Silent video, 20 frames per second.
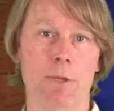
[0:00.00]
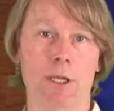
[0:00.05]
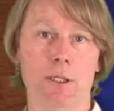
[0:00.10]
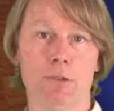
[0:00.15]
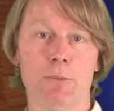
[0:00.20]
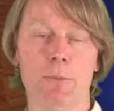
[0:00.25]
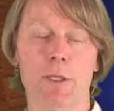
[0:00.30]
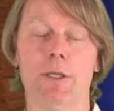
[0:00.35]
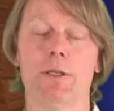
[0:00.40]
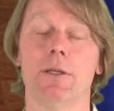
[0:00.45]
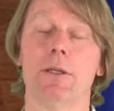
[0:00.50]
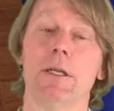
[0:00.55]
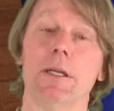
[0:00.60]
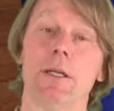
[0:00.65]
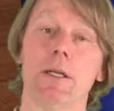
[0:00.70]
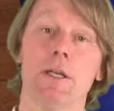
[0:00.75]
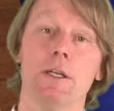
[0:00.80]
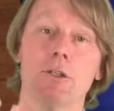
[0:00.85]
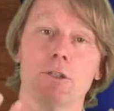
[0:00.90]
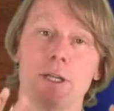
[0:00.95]
into me.
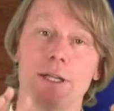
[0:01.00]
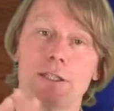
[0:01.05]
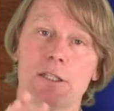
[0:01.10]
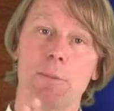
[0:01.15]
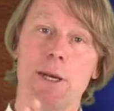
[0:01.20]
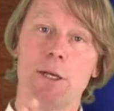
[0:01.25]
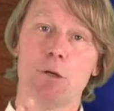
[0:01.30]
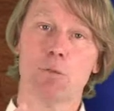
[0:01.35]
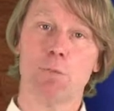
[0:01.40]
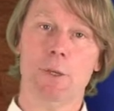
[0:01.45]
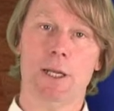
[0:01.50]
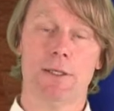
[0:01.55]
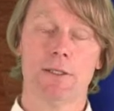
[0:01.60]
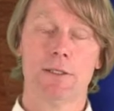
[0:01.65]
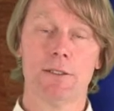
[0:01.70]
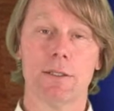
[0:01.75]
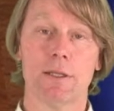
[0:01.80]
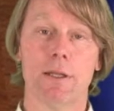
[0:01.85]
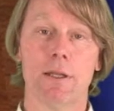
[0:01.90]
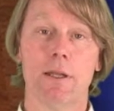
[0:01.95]
So that's a minus
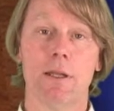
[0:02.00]
plus.